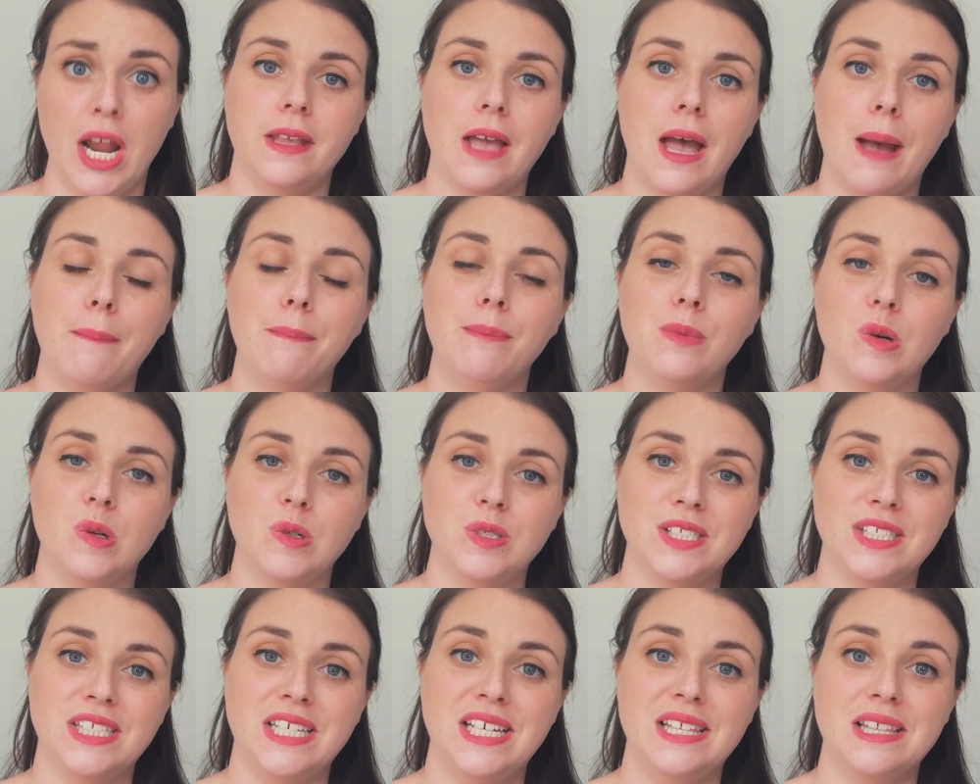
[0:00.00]
and more
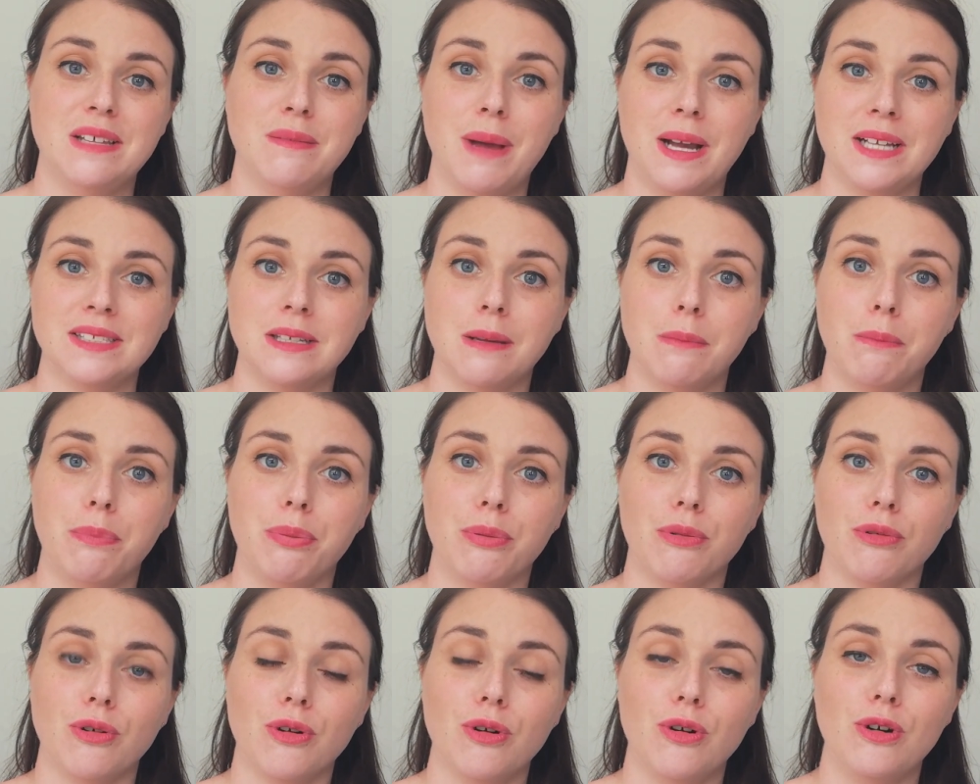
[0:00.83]
see them as a
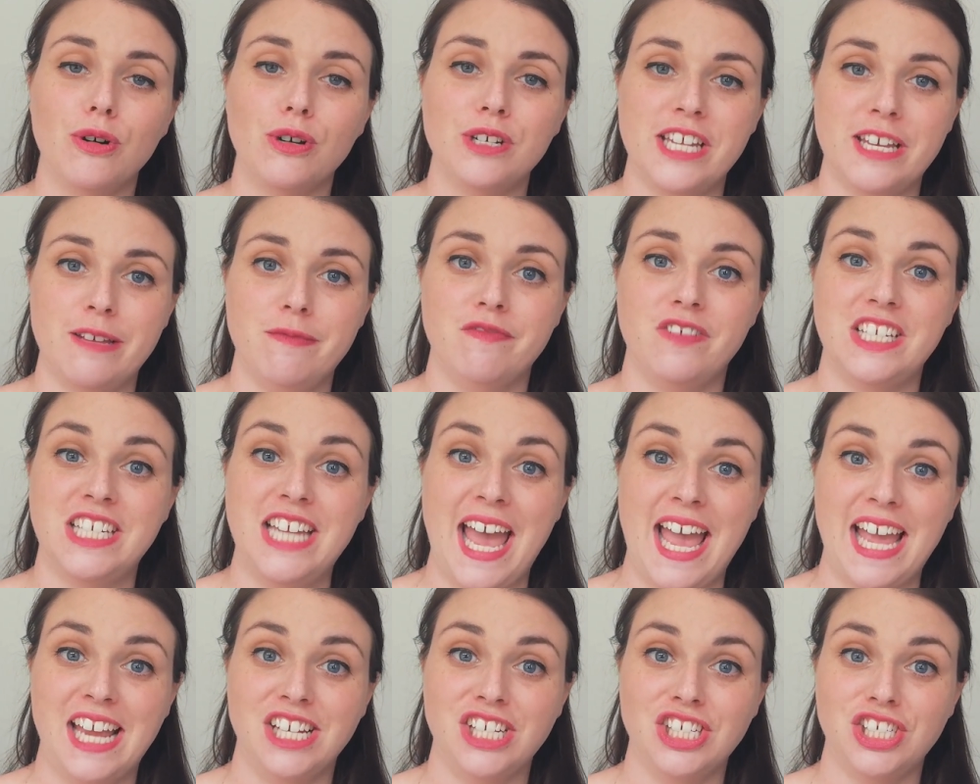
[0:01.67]
broad
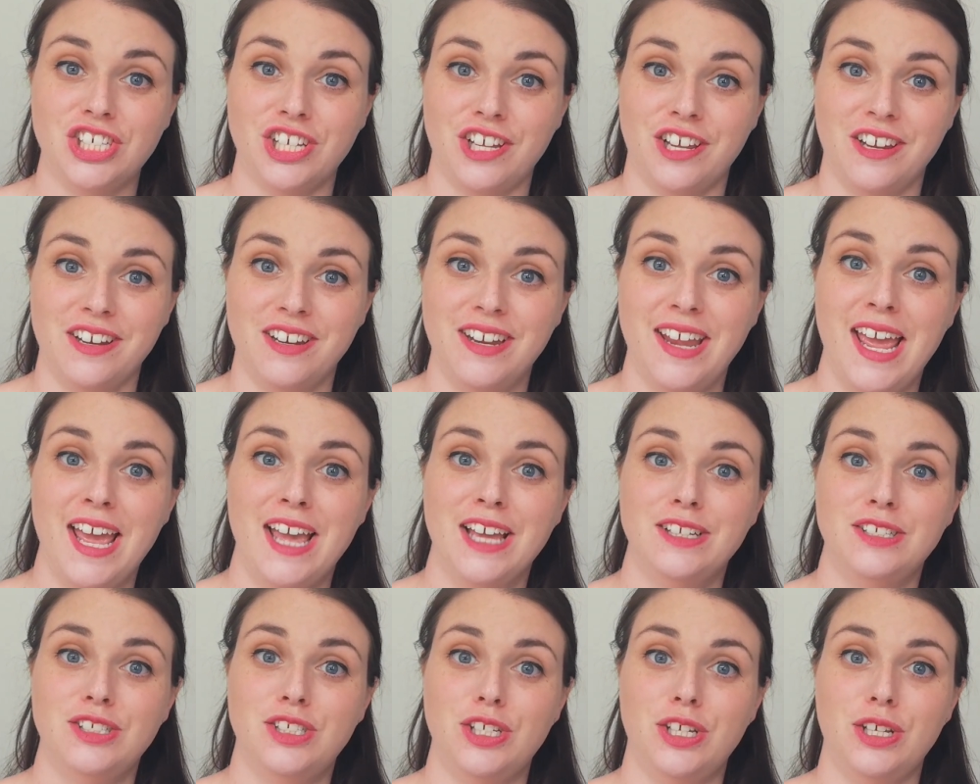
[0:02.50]
invitation
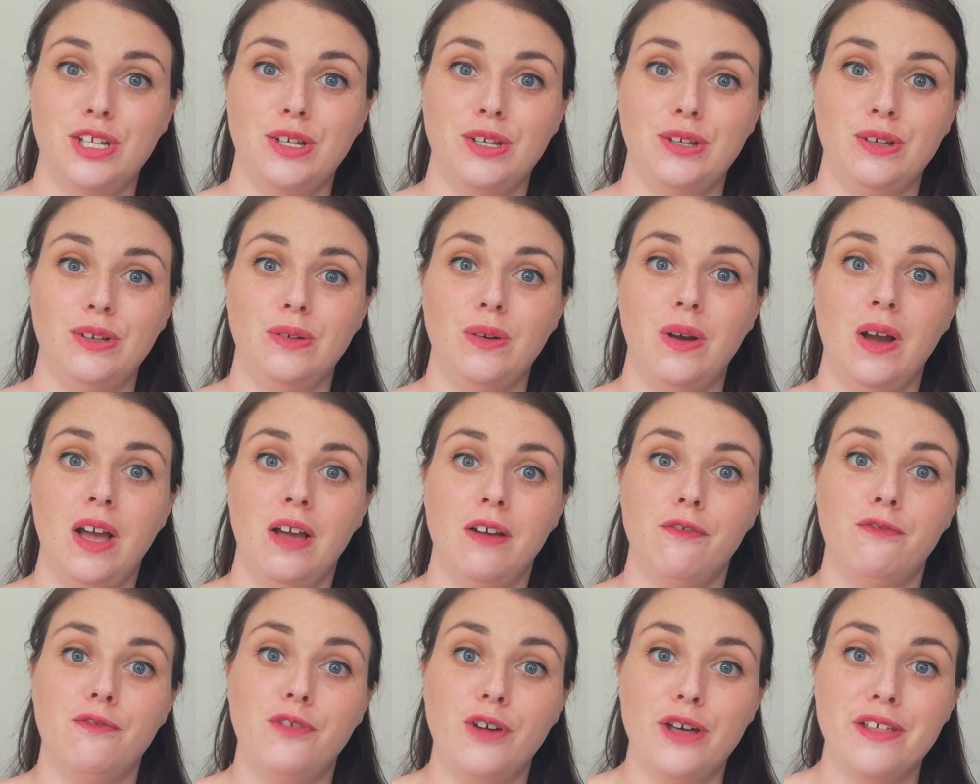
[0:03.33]
to
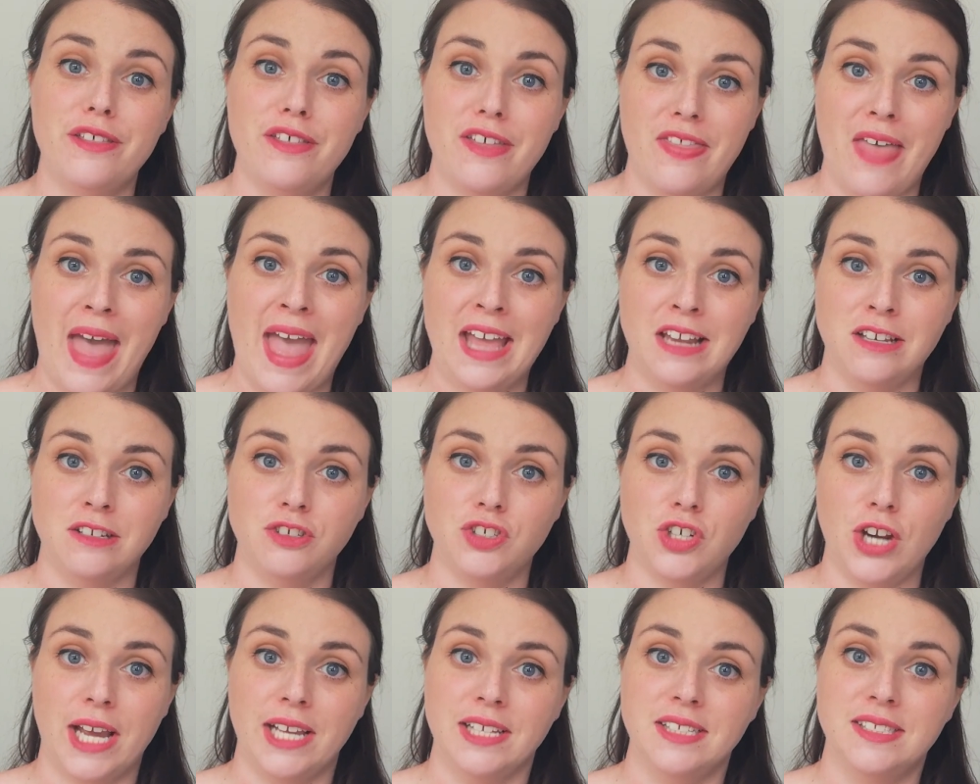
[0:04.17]
further their
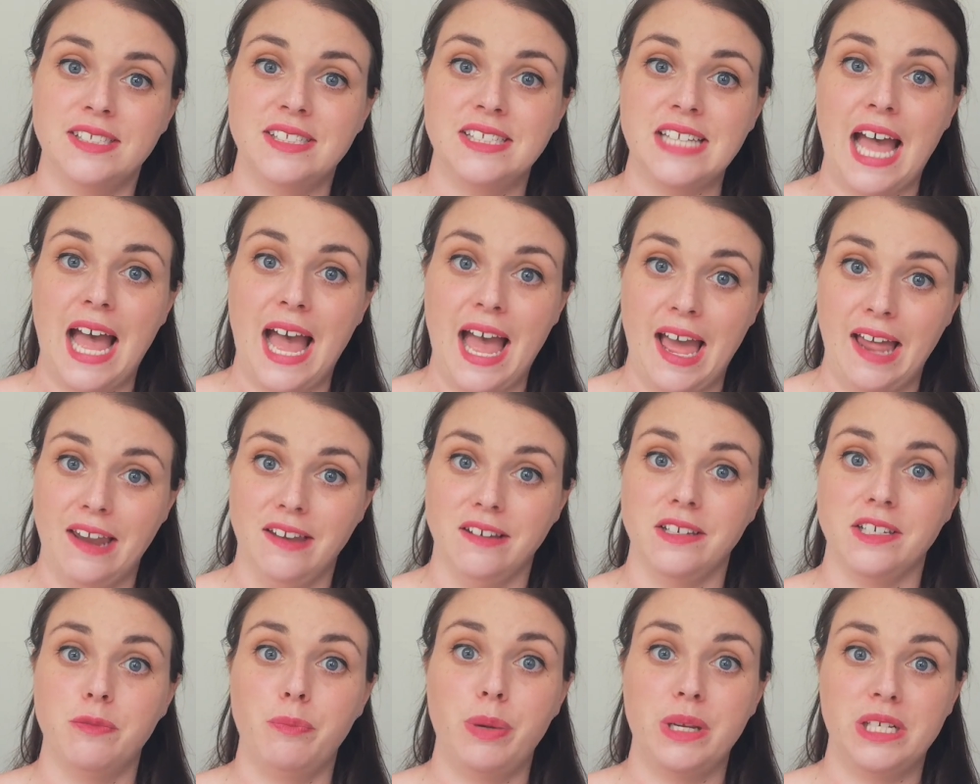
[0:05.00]
interests
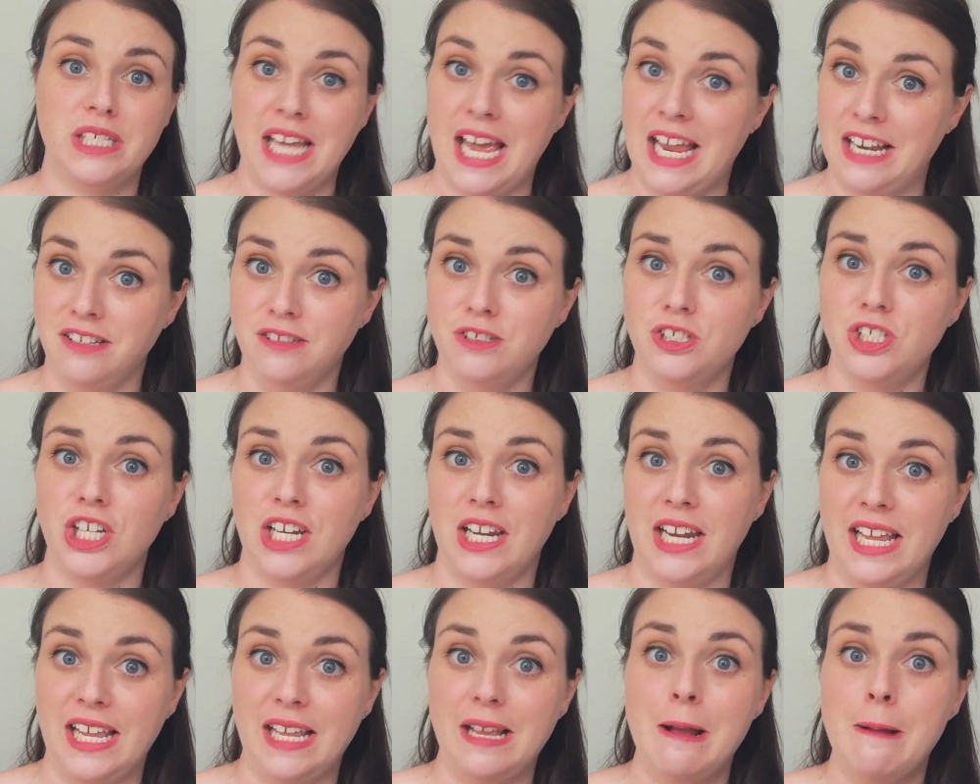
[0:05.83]
and
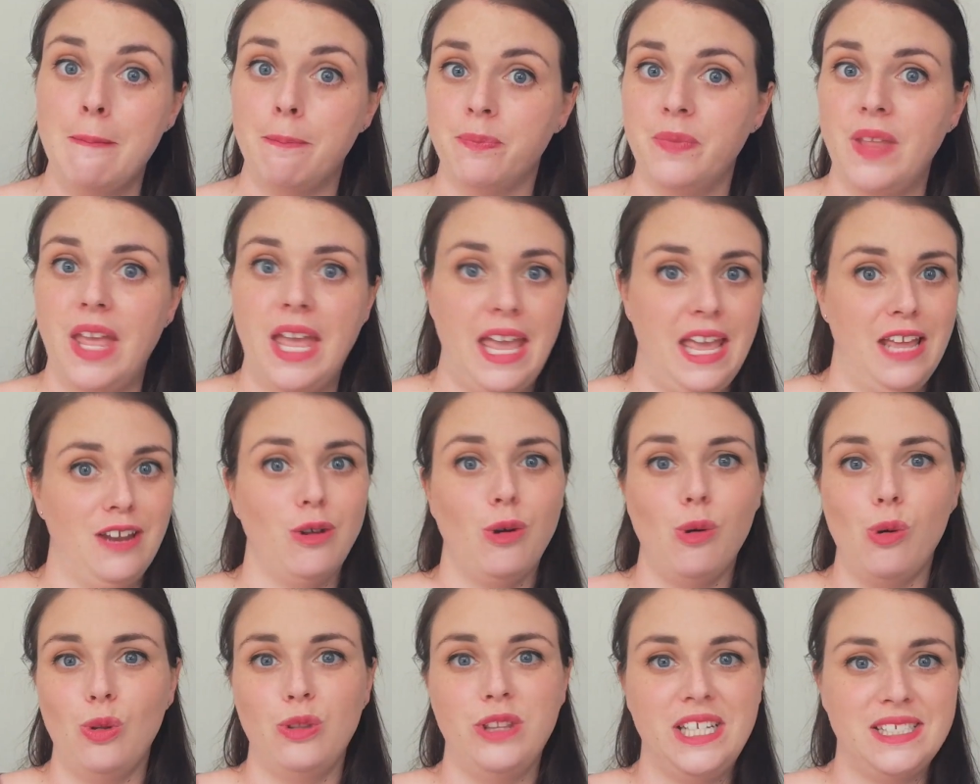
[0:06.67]
potentially hit
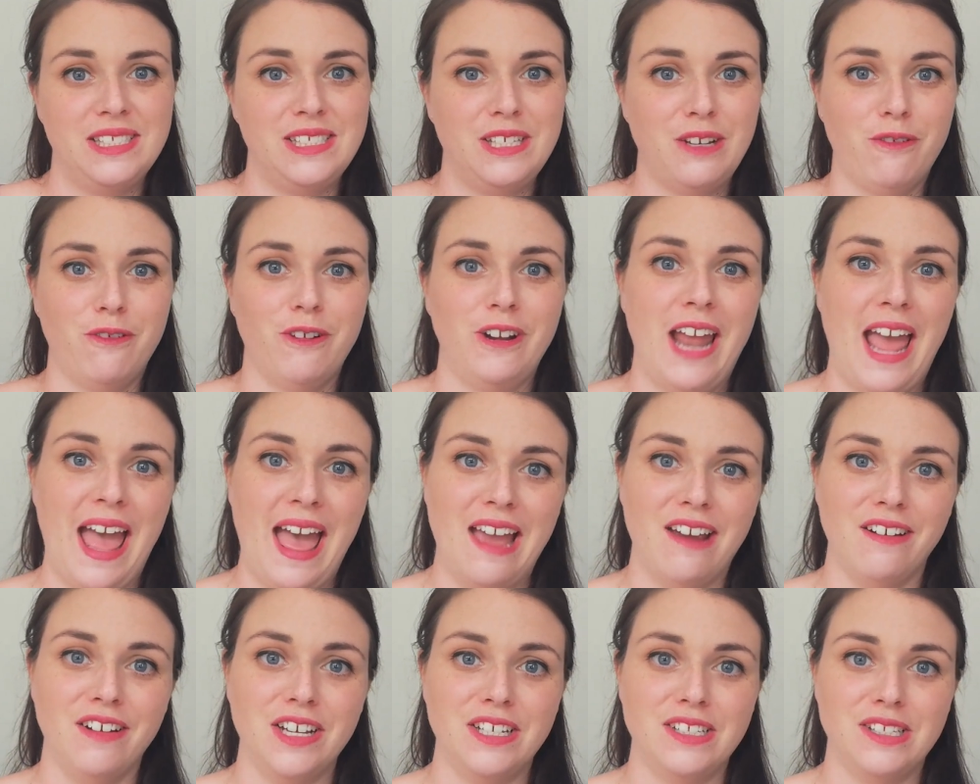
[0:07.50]
all these different
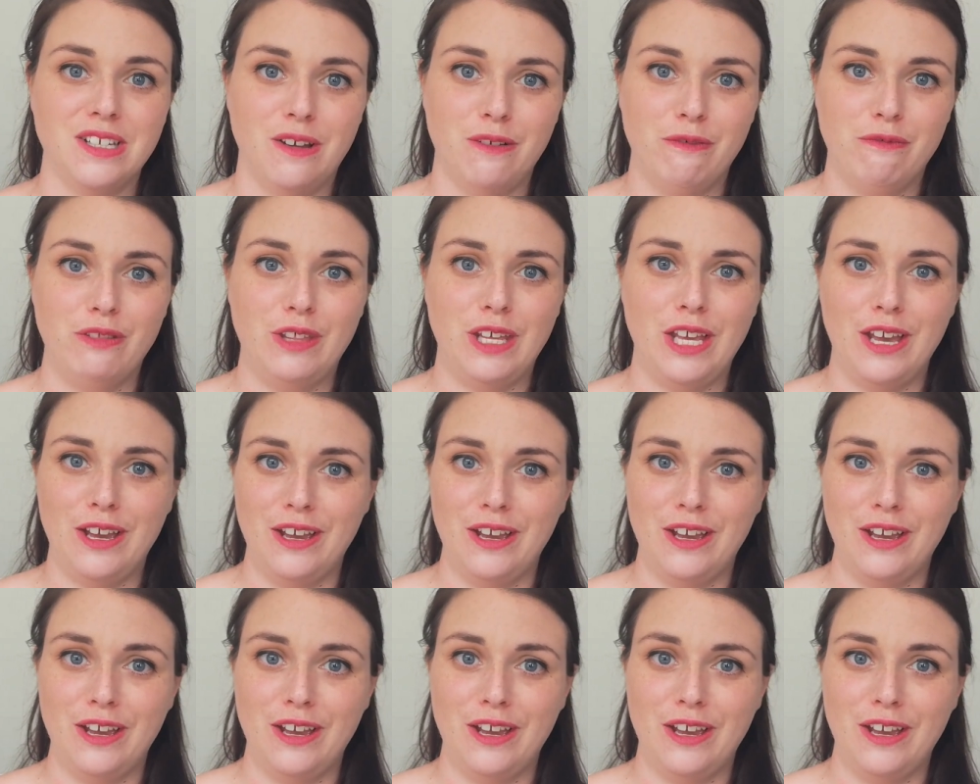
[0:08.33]
areas of the